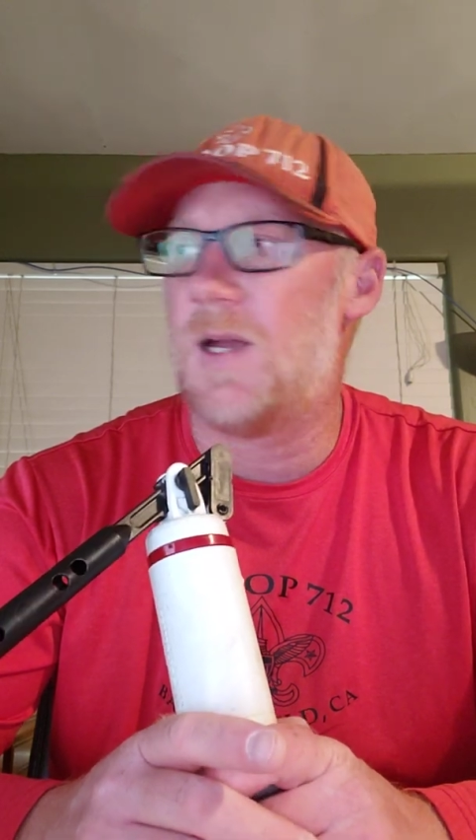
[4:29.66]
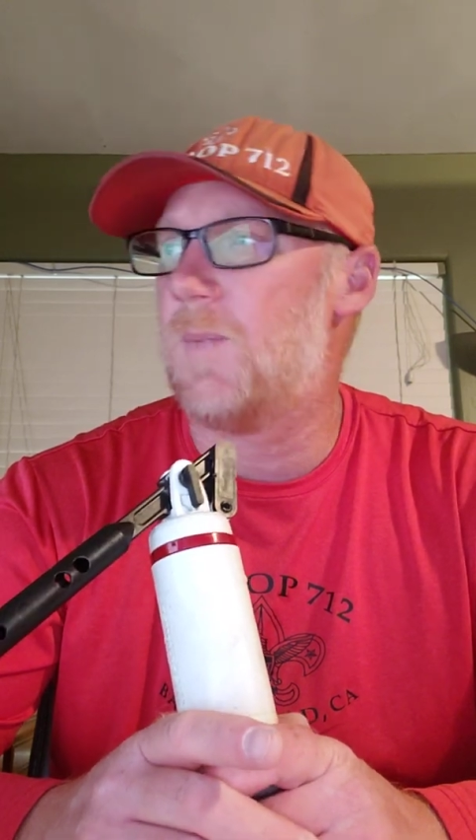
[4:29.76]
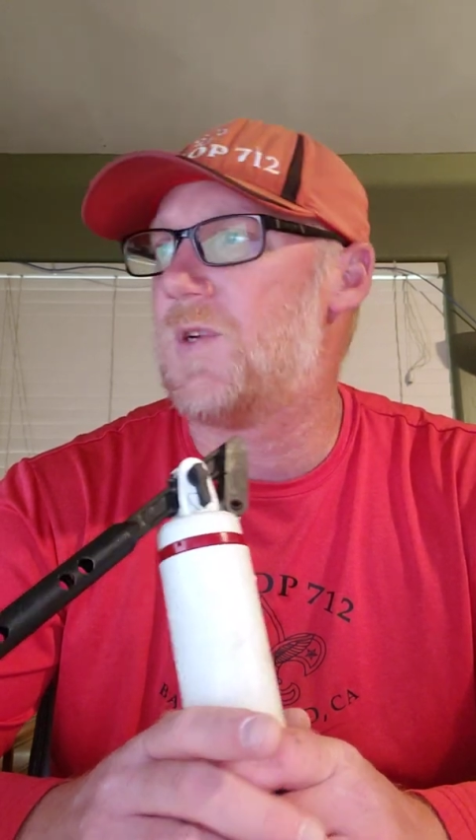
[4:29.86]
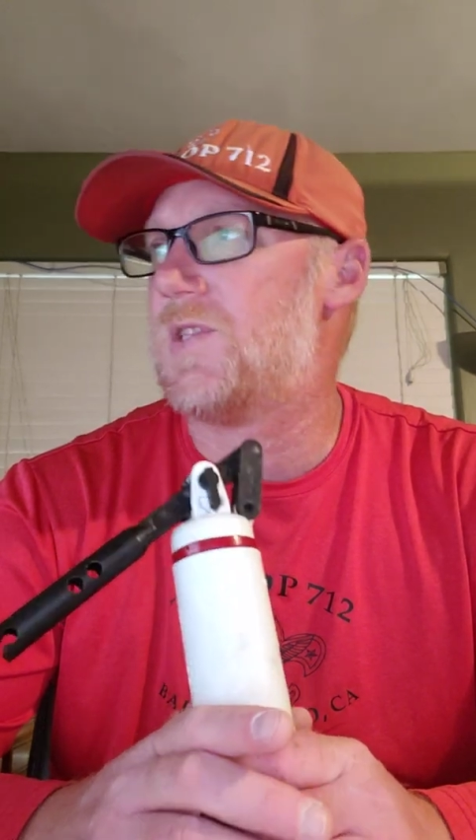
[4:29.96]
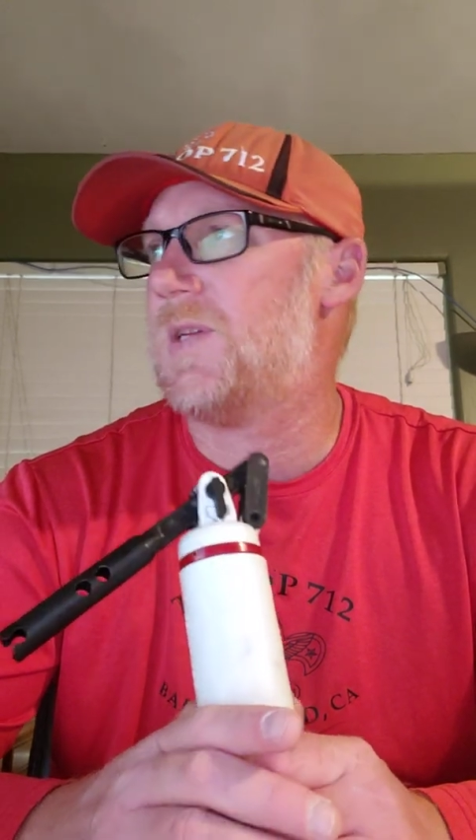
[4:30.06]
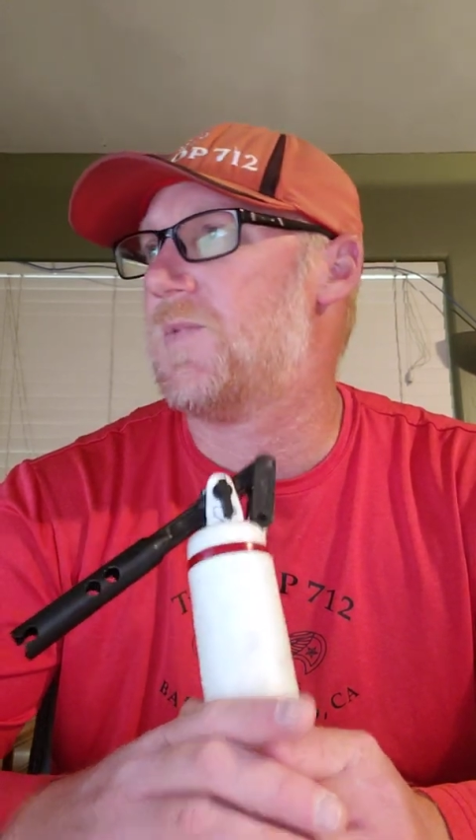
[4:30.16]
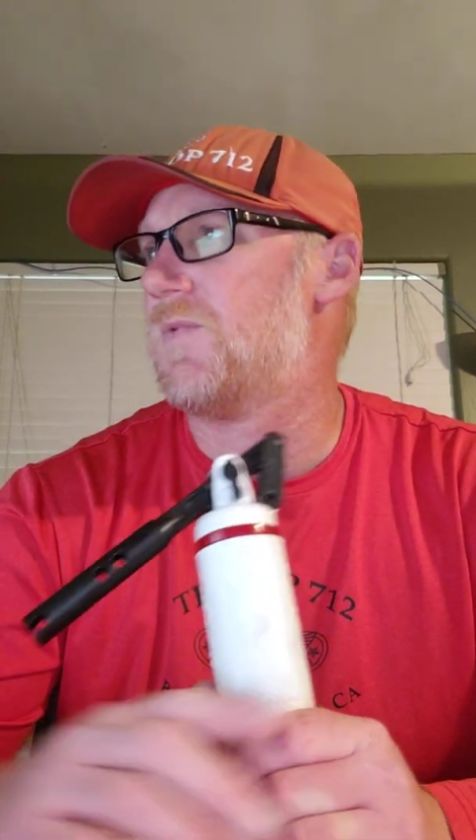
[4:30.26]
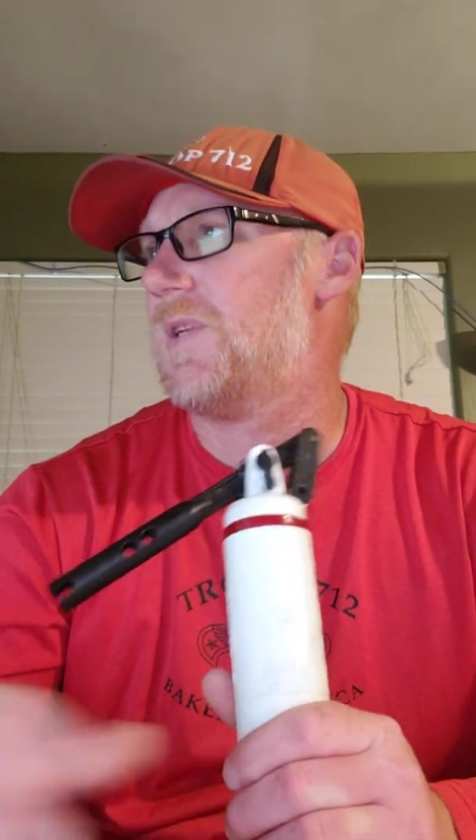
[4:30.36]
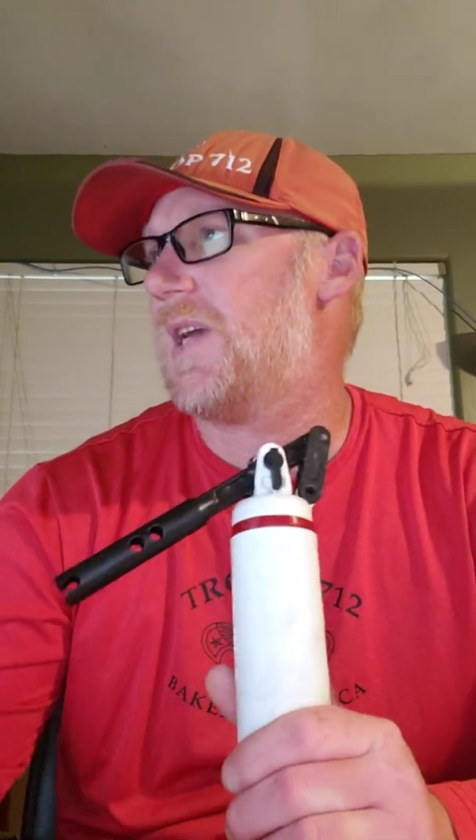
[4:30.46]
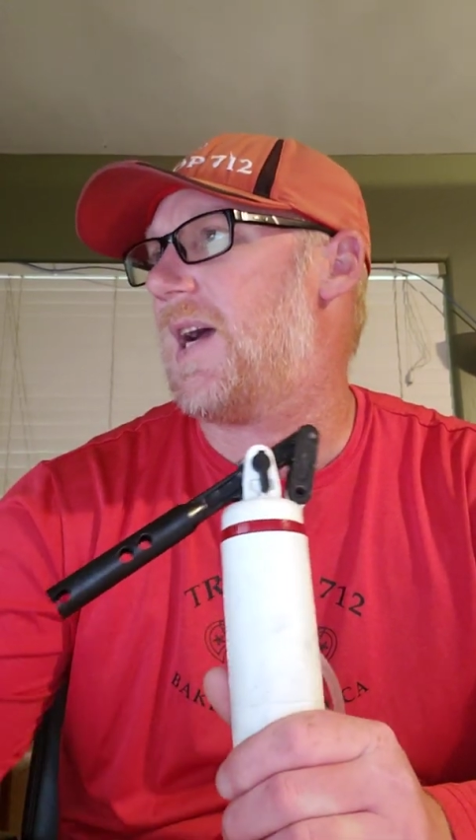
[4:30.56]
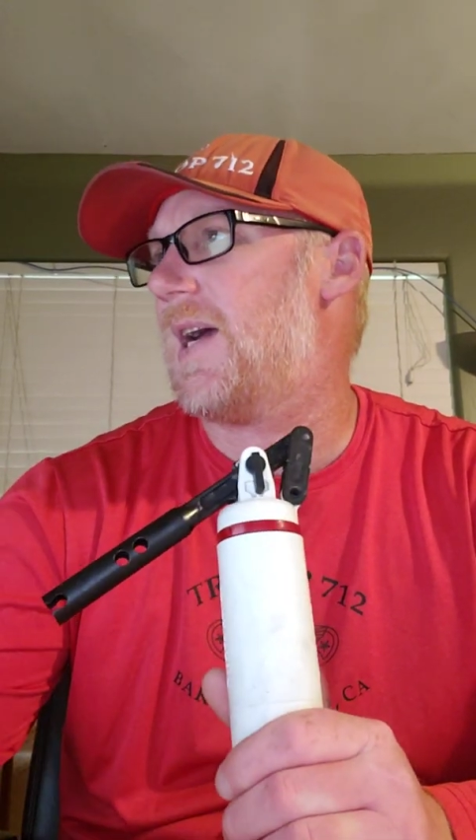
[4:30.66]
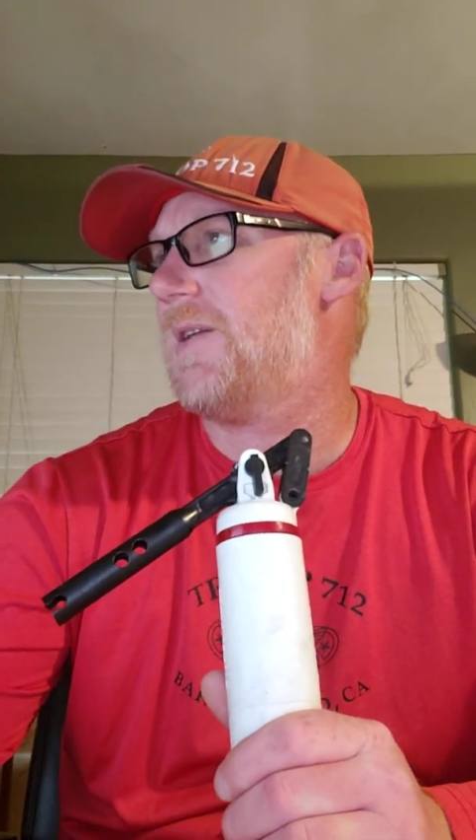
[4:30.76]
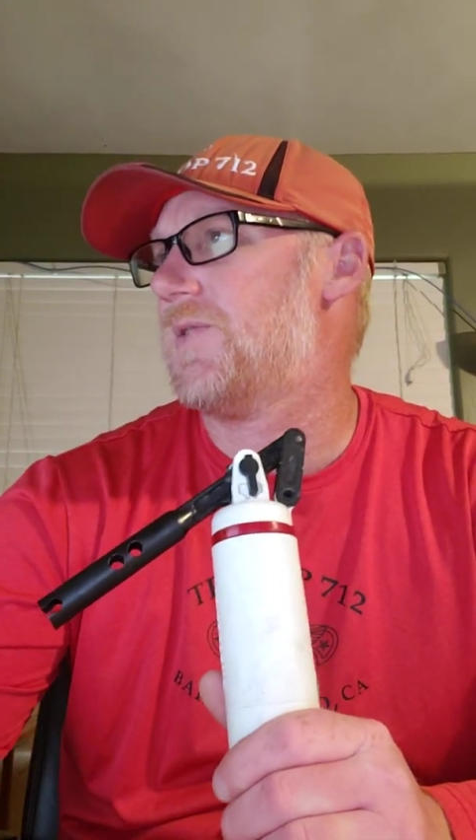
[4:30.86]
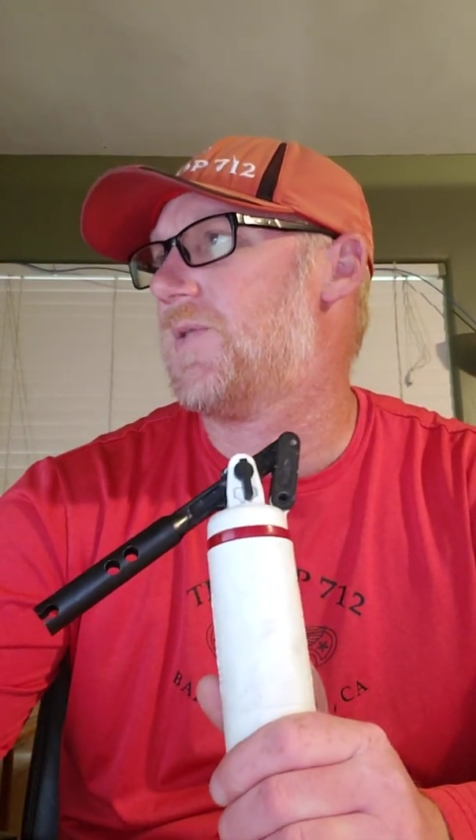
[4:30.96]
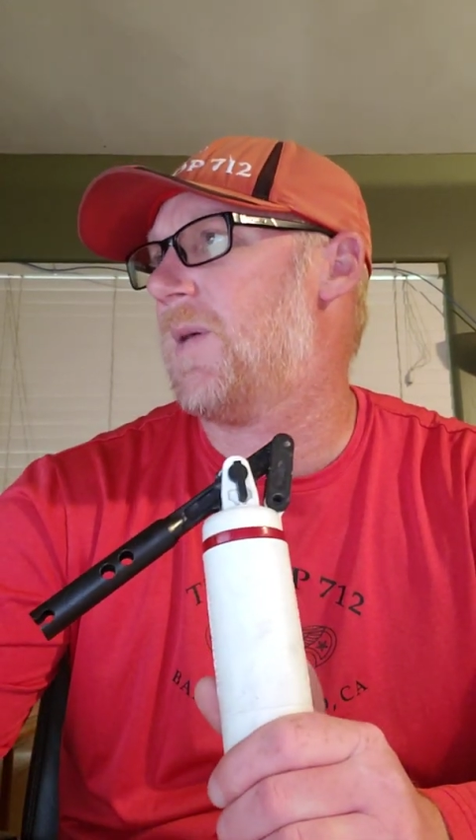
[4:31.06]
which seems really
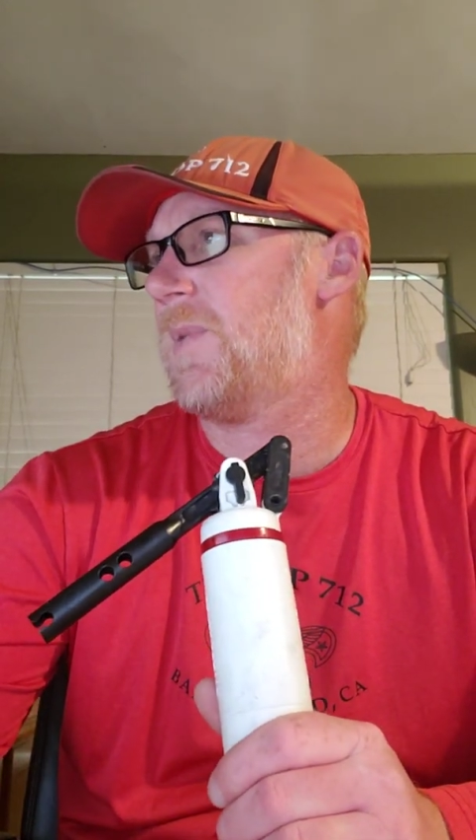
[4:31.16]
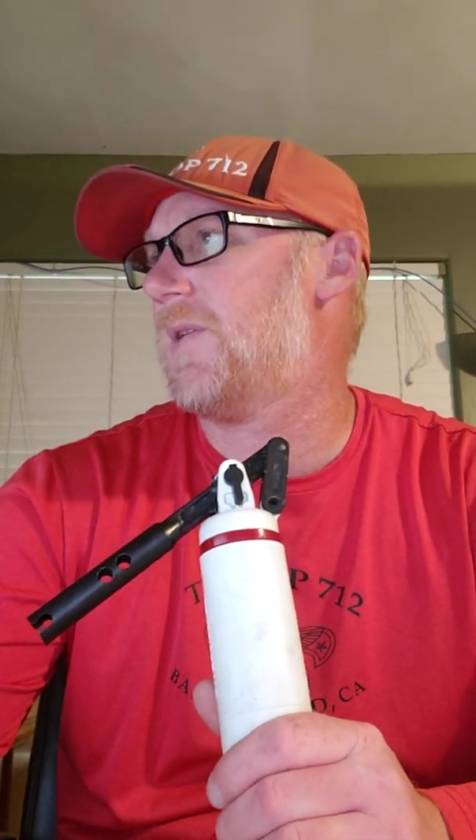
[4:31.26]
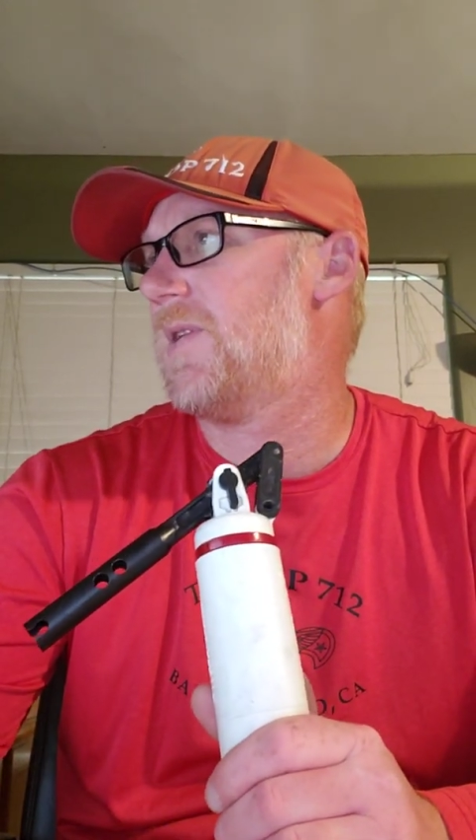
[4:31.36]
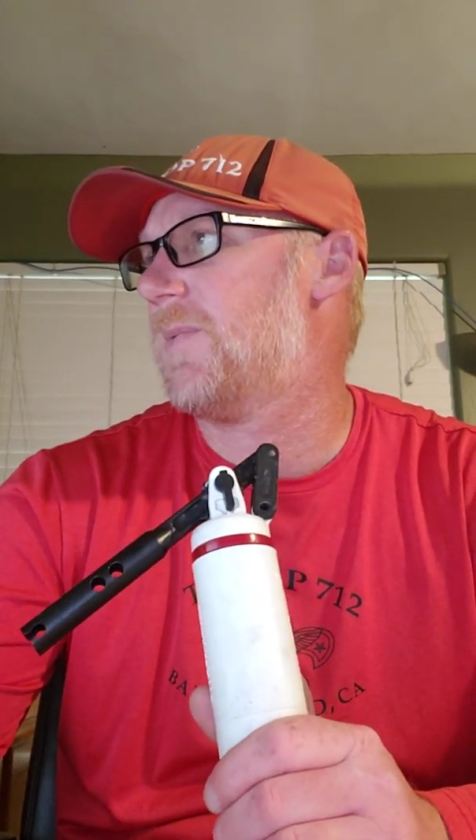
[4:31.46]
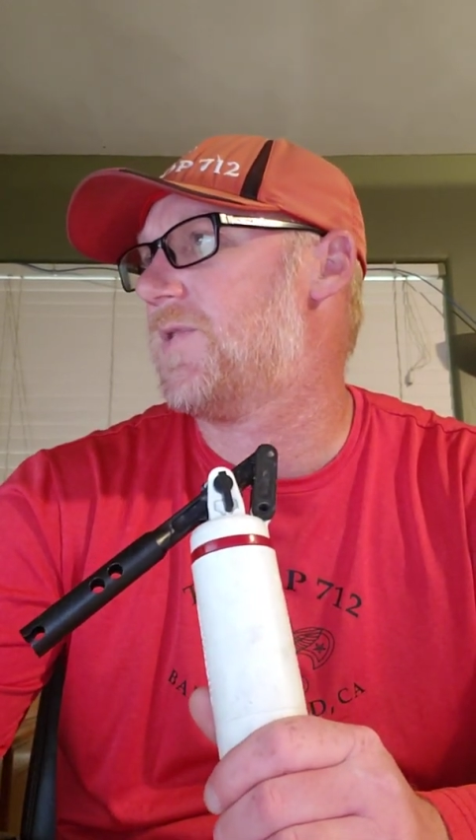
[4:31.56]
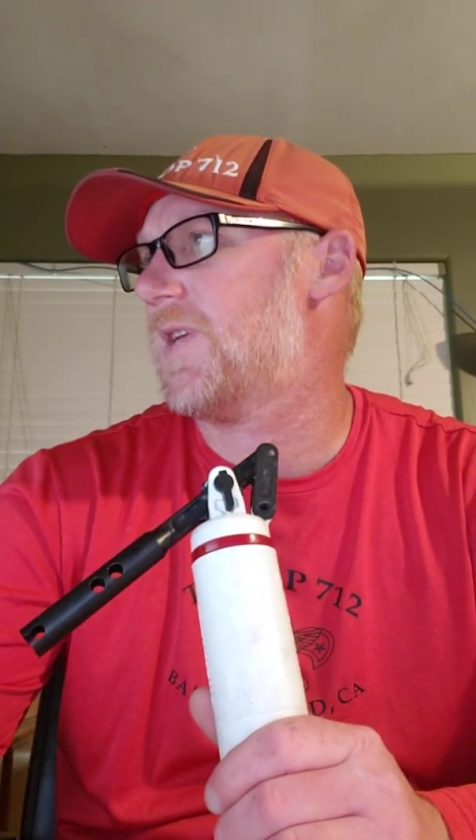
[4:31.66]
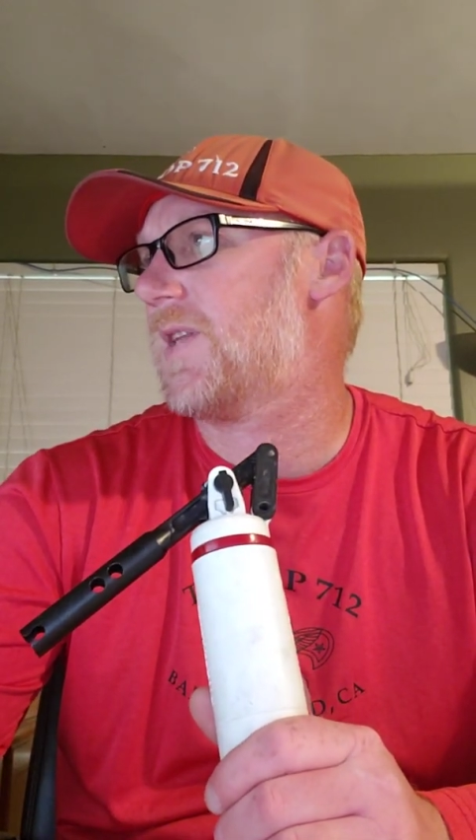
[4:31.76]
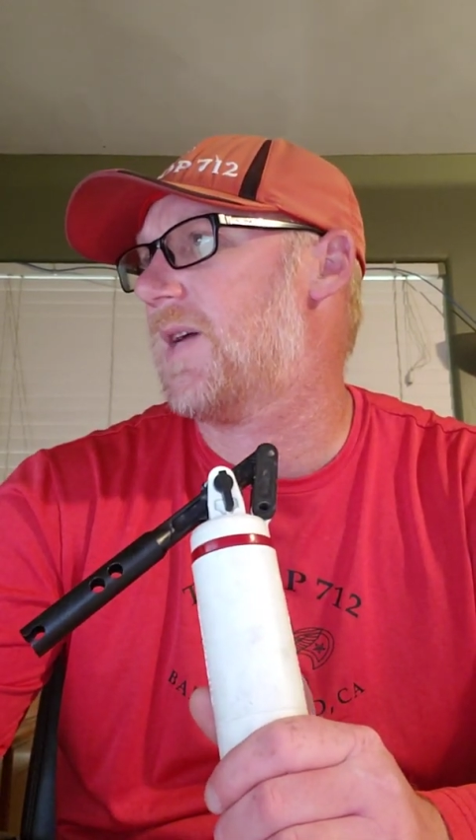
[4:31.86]
high. So I'm going to double check